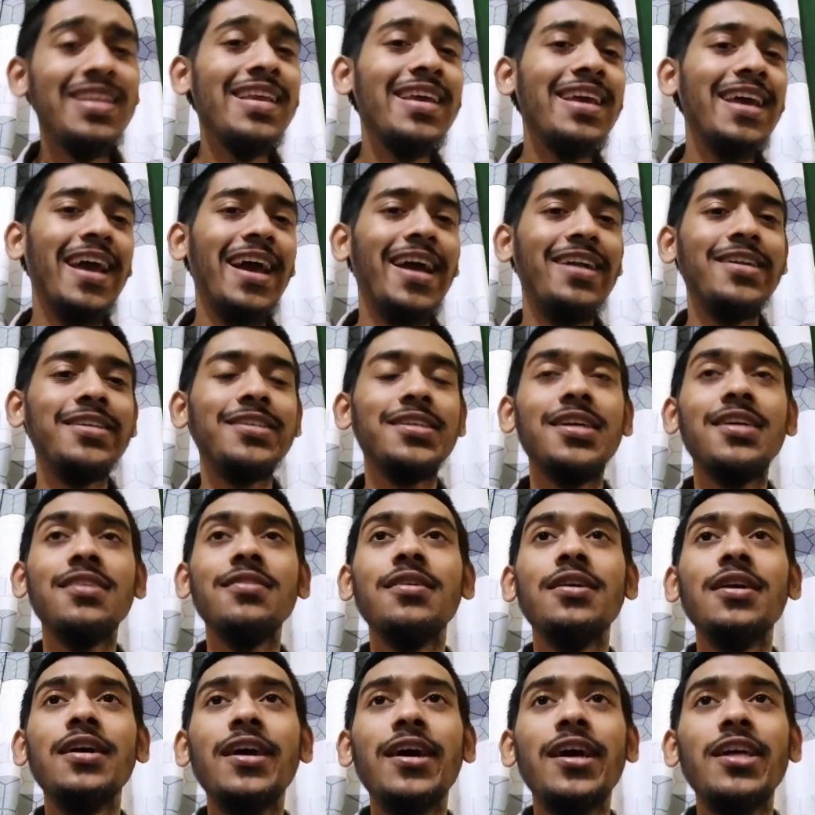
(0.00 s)
n8n.
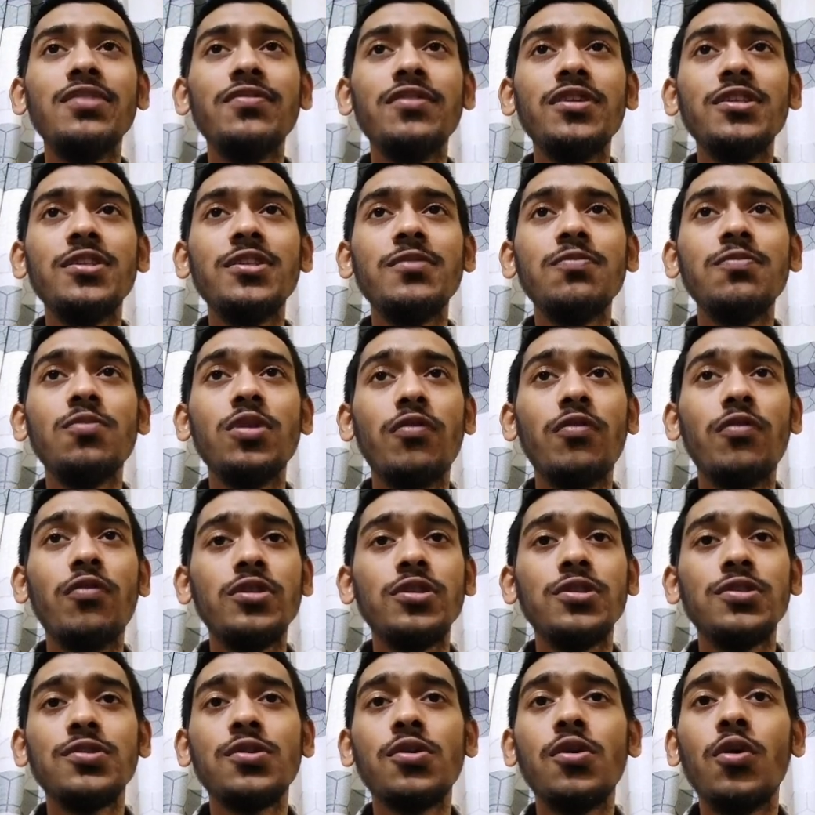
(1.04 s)
It's very simple. You have to
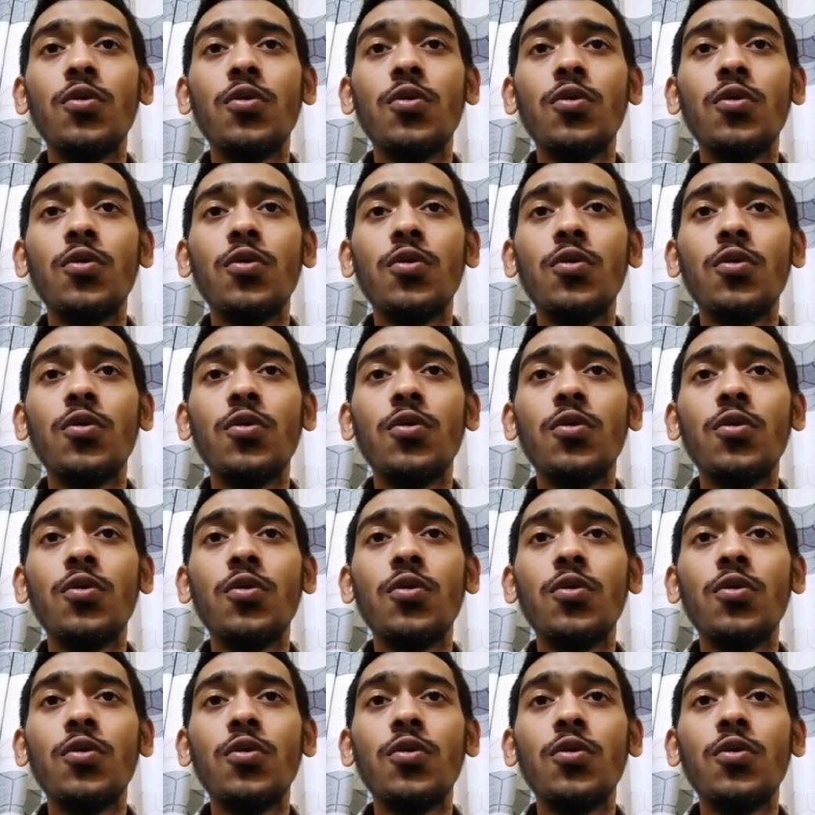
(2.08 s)
just go